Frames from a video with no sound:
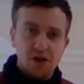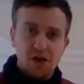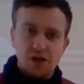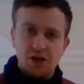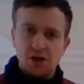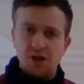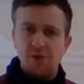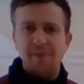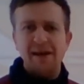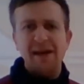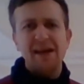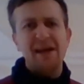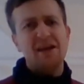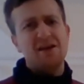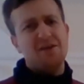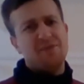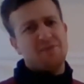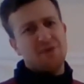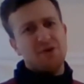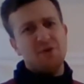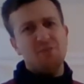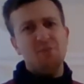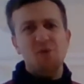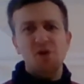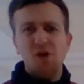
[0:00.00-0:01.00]
You may
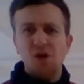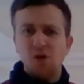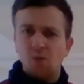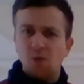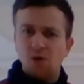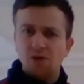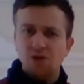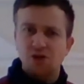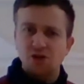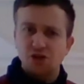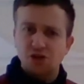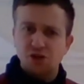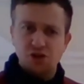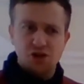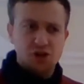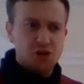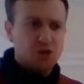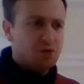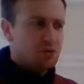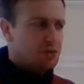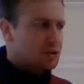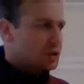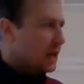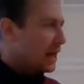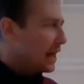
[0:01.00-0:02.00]
even want to just
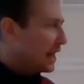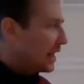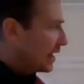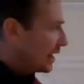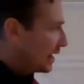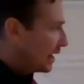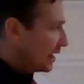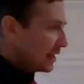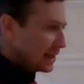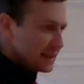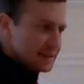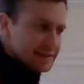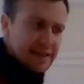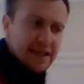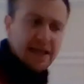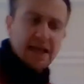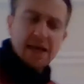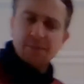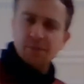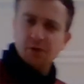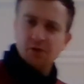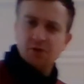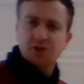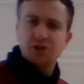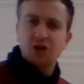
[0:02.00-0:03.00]
use a
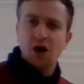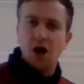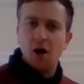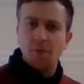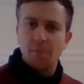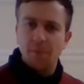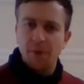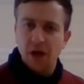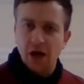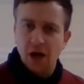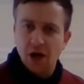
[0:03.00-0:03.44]
tabletop